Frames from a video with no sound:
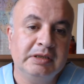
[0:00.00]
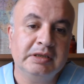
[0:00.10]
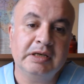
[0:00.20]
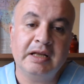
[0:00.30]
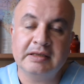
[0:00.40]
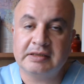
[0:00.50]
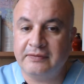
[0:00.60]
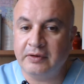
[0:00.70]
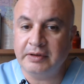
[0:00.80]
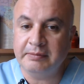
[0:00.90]
In adults,
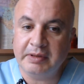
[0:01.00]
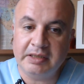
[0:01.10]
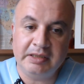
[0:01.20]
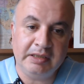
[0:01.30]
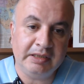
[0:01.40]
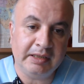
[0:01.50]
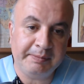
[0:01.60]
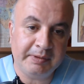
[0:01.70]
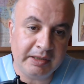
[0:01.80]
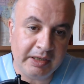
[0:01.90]
foreign body in
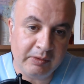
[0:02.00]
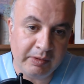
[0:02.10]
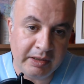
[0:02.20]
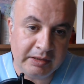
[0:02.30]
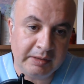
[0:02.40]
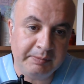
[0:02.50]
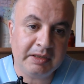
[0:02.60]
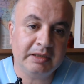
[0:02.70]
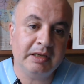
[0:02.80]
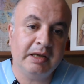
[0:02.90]
upper airway,
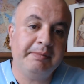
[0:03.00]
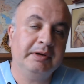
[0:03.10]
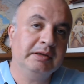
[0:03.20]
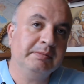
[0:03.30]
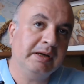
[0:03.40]
typically apparent by